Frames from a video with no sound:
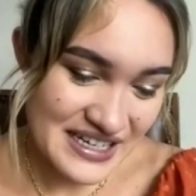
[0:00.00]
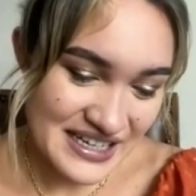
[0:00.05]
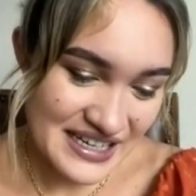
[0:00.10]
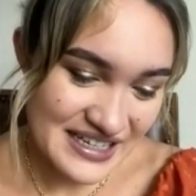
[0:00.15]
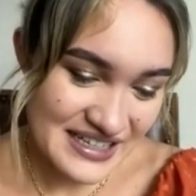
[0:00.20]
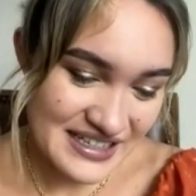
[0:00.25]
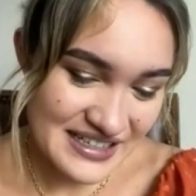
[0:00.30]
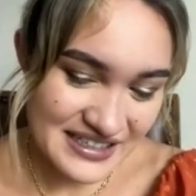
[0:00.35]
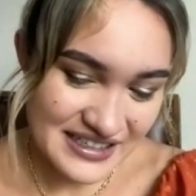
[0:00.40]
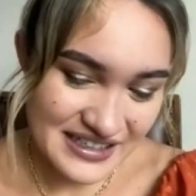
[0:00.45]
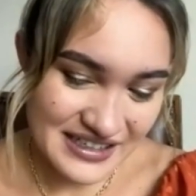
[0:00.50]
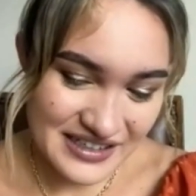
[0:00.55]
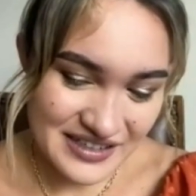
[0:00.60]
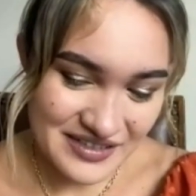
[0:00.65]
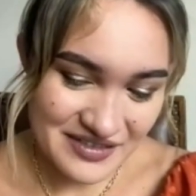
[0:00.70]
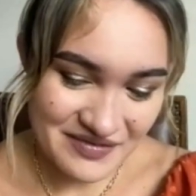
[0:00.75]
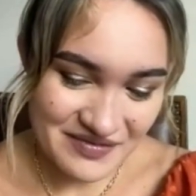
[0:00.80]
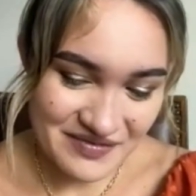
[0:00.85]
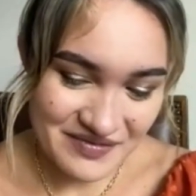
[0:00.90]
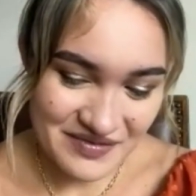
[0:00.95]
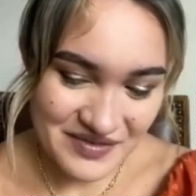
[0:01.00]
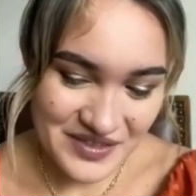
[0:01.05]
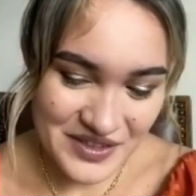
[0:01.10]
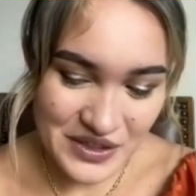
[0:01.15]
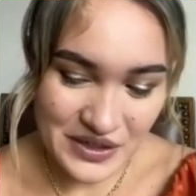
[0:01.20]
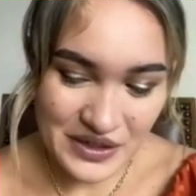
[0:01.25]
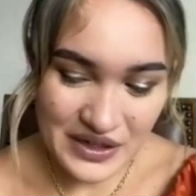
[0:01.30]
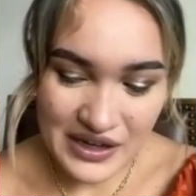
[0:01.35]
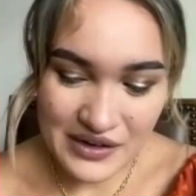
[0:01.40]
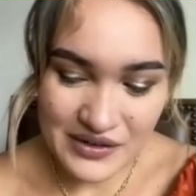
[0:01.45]
And um,
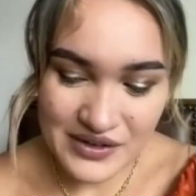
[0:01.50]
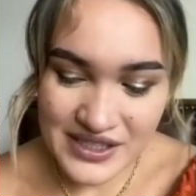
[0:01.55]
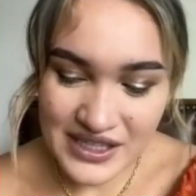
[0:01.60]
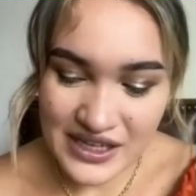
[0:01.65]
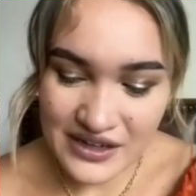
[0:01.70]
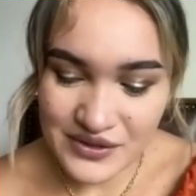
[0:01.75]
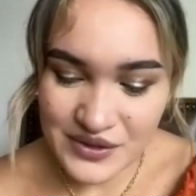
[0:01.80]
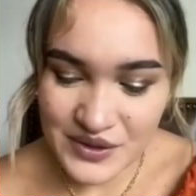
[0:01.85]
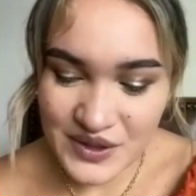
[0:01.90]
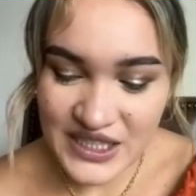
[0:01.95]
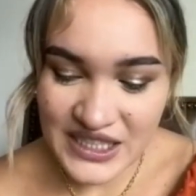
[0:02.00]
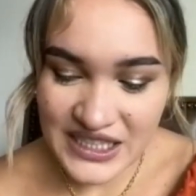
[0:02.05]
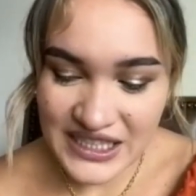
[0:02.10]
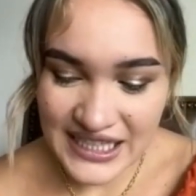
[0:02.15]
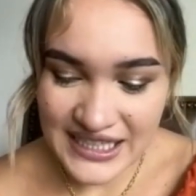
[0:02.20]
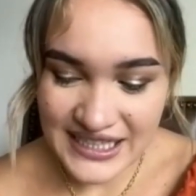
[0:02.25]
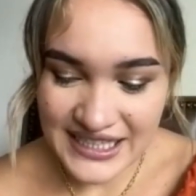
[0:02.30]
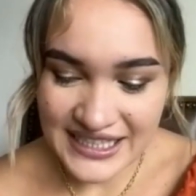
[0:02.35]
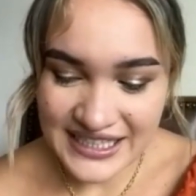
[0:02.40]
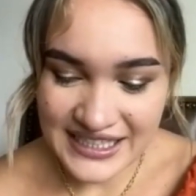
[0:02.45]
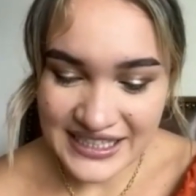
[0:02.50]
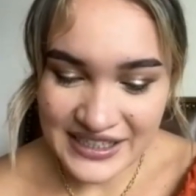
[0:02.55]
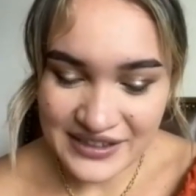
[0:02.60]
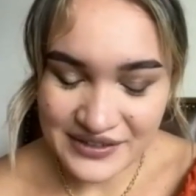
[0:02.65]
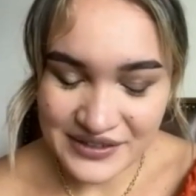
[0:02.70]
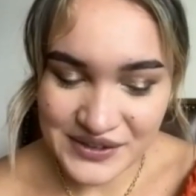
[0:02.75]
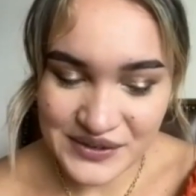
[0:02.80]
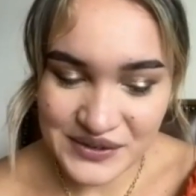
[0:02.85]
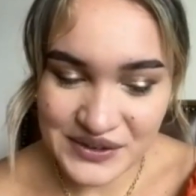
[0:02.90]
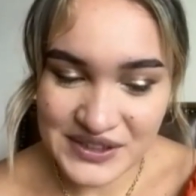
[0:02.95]
so I was, I was really glad that it
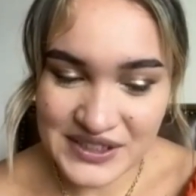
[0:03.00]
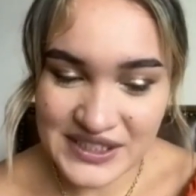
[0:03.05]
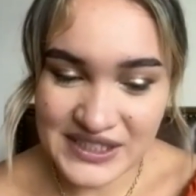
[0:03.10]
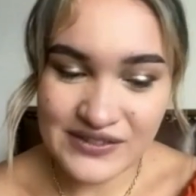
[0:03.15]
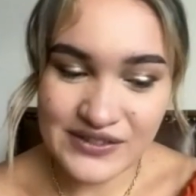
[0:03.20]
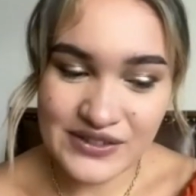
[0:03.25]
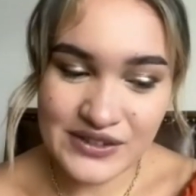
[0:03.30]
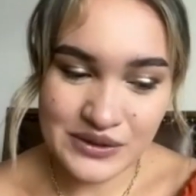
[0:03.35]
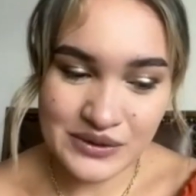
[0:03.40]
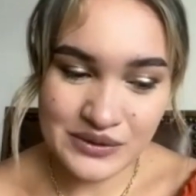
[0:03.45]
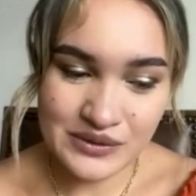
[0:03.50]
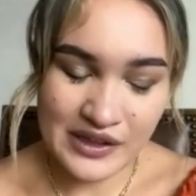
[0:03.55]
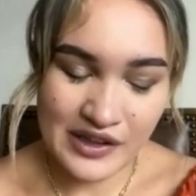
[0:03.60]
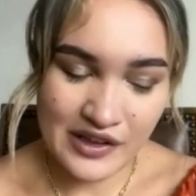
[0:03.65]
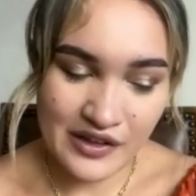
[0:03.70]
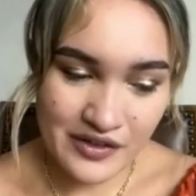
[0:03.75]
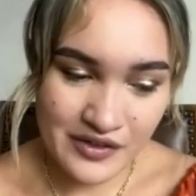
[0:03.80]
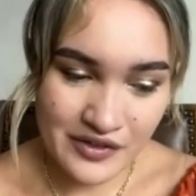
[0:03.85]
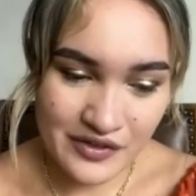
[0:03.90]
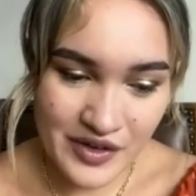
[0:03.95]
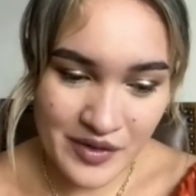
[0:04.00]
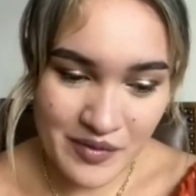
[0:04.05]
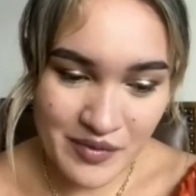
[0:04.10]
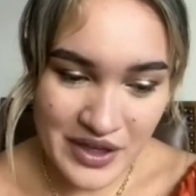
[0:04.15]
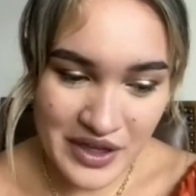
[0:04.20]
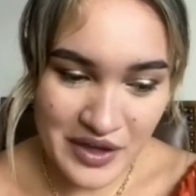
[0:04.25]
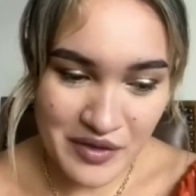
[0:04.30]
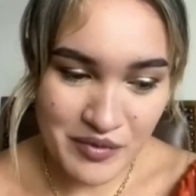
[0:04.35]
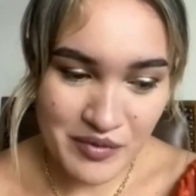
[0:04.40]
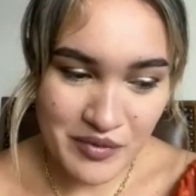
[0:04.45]
was received well from
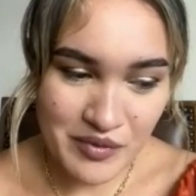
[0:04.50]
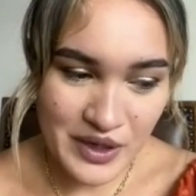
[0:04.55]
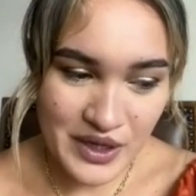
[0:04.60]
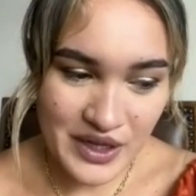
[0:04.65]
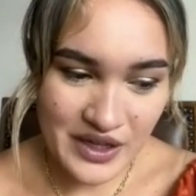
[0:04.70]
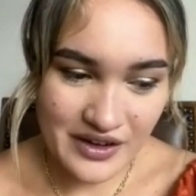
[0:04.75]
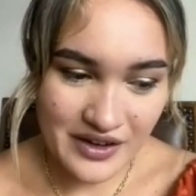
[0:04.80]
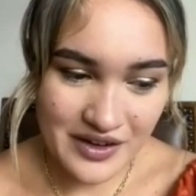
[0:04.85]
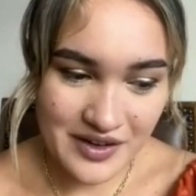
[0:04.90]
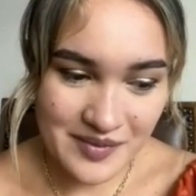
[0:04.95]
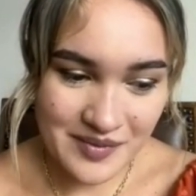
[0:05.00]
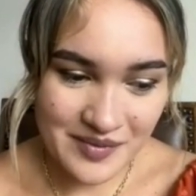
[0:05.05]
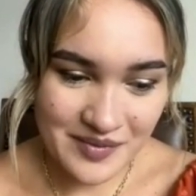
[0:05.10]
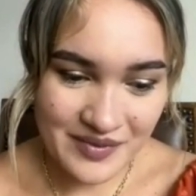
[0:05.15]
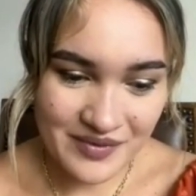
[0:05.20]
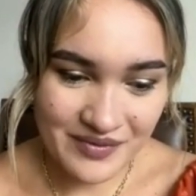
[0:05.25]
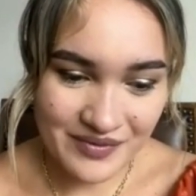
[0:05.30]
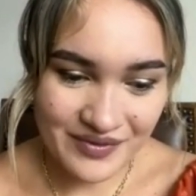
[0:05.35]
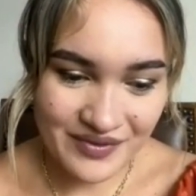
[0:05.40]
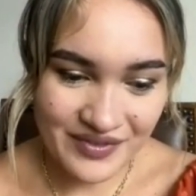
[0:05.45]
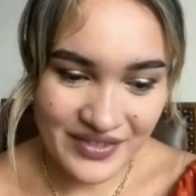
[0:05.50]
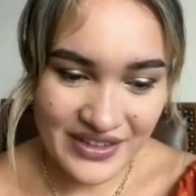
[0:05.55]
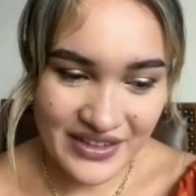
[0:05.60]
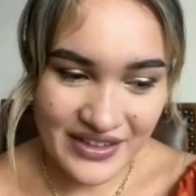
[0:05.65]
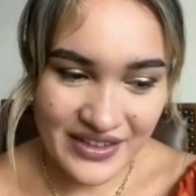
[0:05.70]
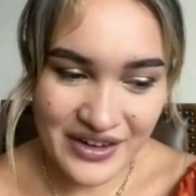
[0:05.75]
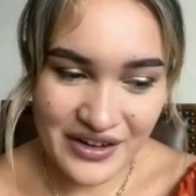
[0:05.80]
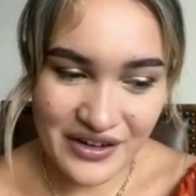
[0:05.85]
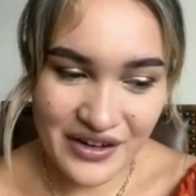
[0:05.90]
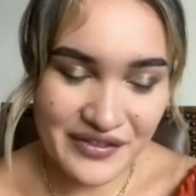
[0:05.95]
them. But, um,
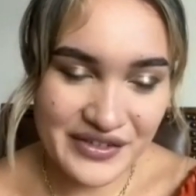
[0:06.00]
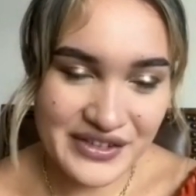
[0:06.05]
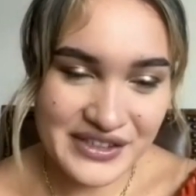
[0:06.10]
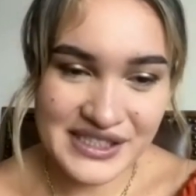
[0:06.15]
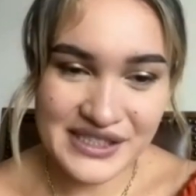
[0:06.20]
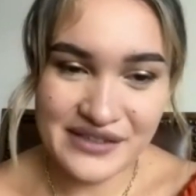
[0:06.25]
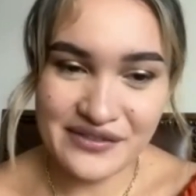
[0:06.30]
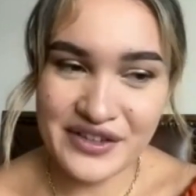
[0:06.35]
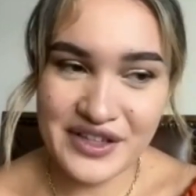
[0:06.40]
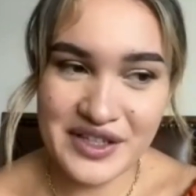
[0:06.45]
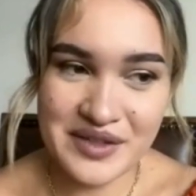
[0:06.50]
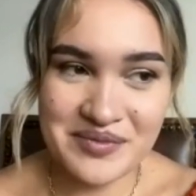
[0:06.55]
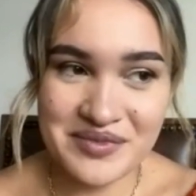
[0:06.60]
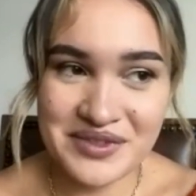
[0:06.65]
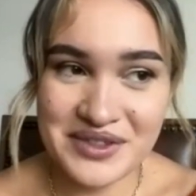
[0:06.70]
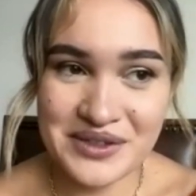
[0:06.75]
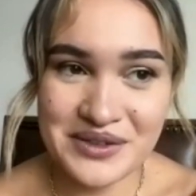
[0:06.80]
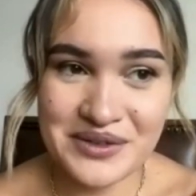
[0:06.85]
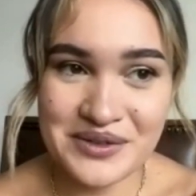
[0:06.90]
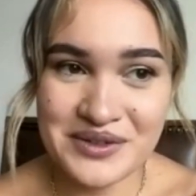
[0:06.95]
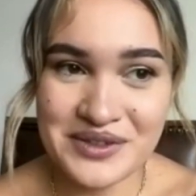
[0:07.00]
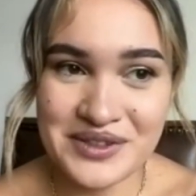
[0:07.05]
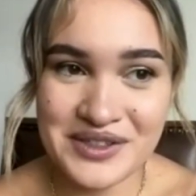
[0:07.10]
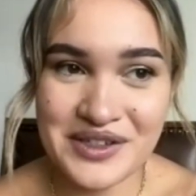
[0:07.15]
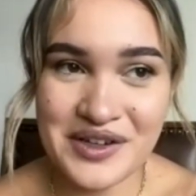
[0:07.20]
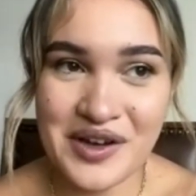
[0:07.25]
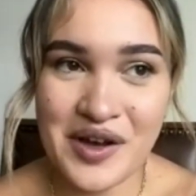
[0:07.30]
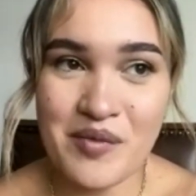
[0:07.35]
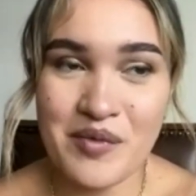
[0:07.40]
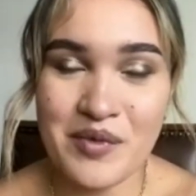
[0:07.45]
and then obviously for them to,
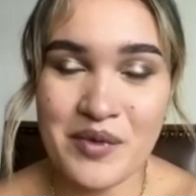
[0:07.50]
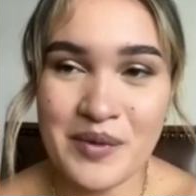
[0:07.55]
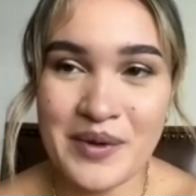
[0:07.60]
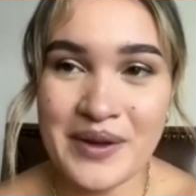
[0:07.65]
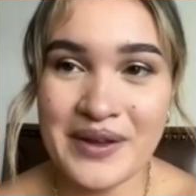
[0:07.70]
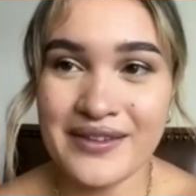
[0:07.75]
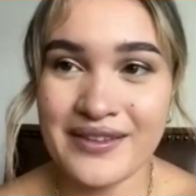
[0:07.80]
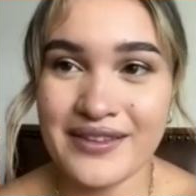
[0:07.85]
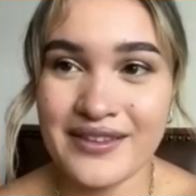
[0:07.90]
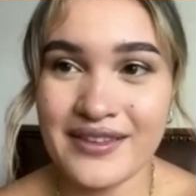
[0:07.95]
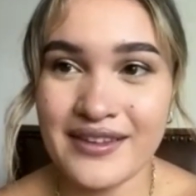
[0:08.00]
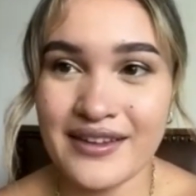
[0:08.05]
to compliment